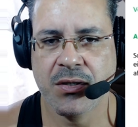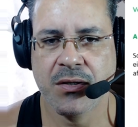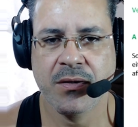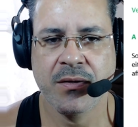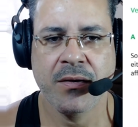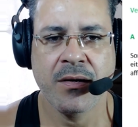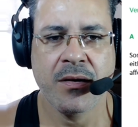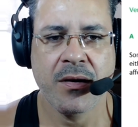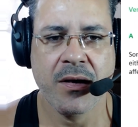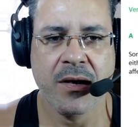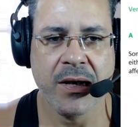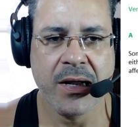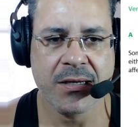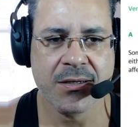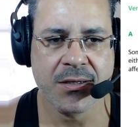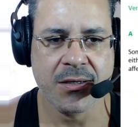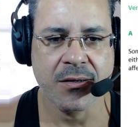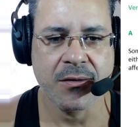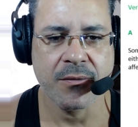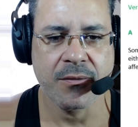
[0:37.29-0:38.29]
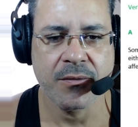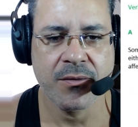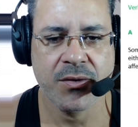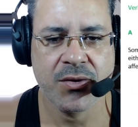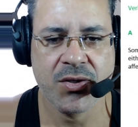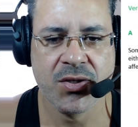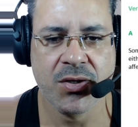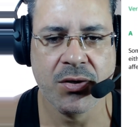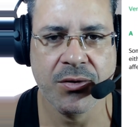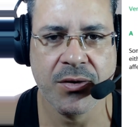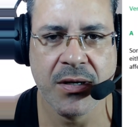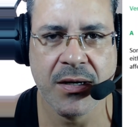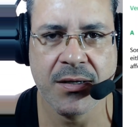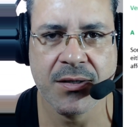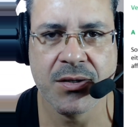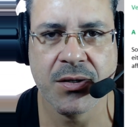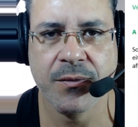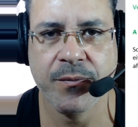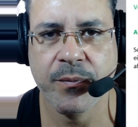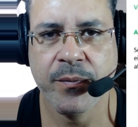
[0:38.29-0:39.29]
lesson so that
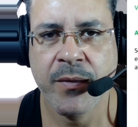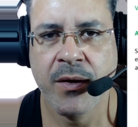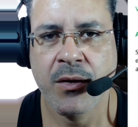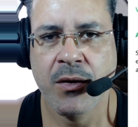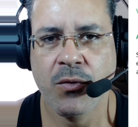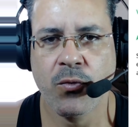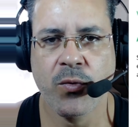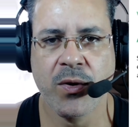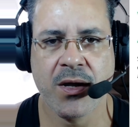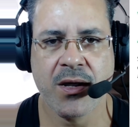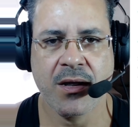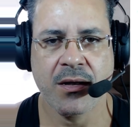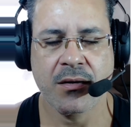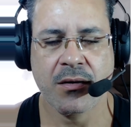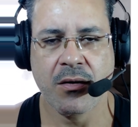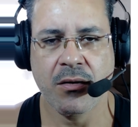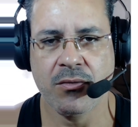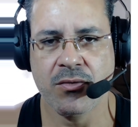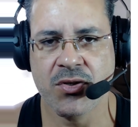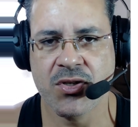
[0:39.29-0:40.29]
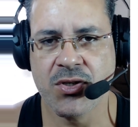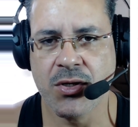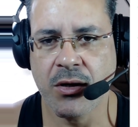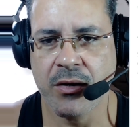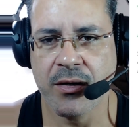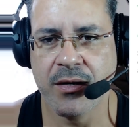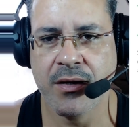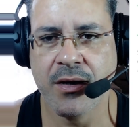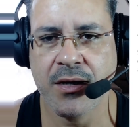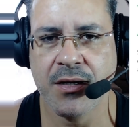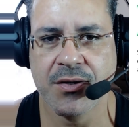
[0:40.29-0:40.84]
we can consolidate